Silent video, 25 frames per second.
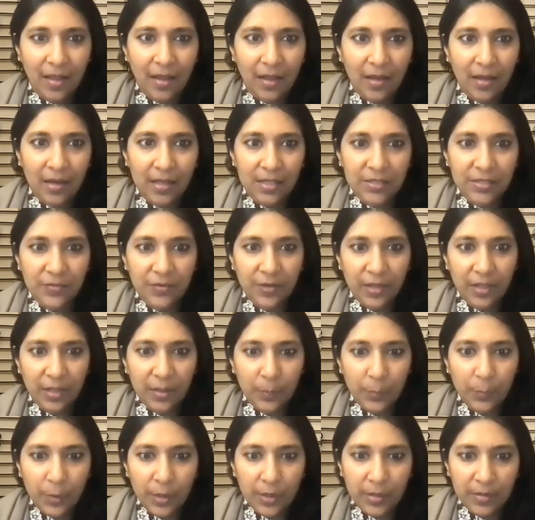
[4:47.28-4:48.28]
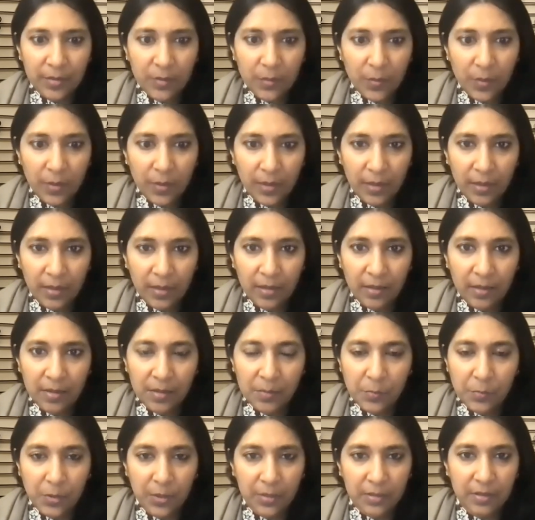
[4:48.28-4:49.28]
Let's feel the breath going in and the
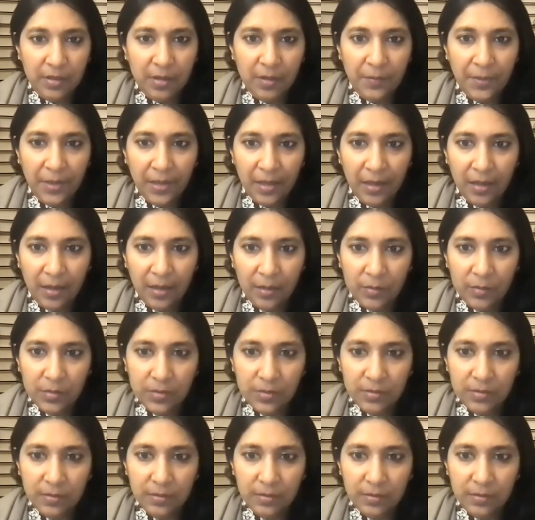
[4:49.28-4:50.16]
breath coming out.